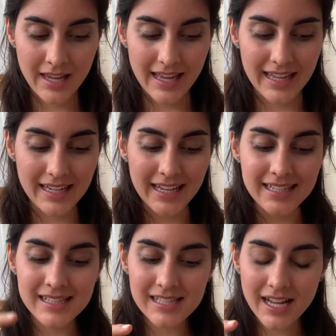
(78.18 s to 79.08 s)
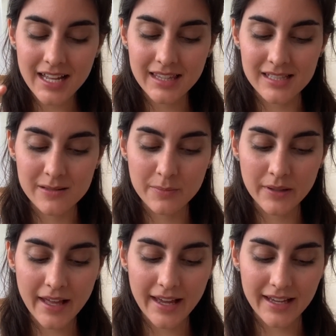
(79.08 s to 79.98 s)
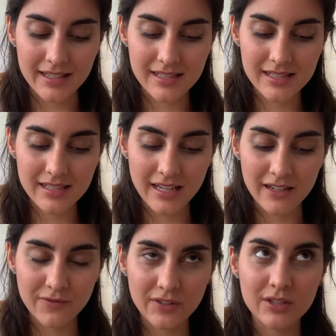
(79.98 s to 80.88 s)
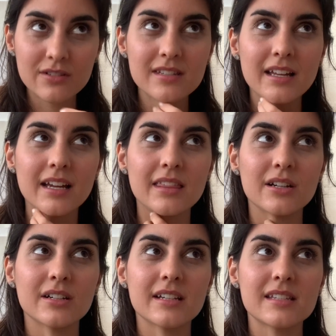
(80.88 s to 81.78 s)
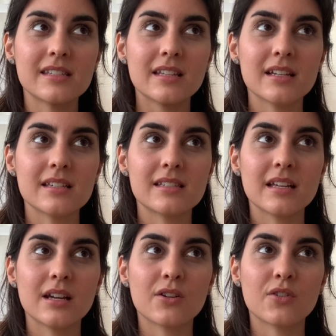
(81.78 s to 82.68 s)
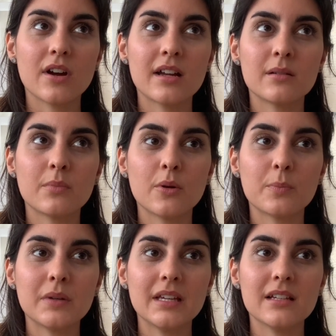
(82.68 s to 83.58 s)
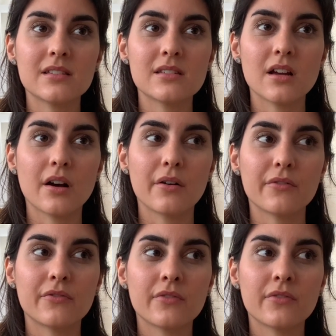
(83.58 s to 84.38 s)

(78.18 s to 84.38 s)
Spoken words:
And inside this place, it feels like there is this incredible piece of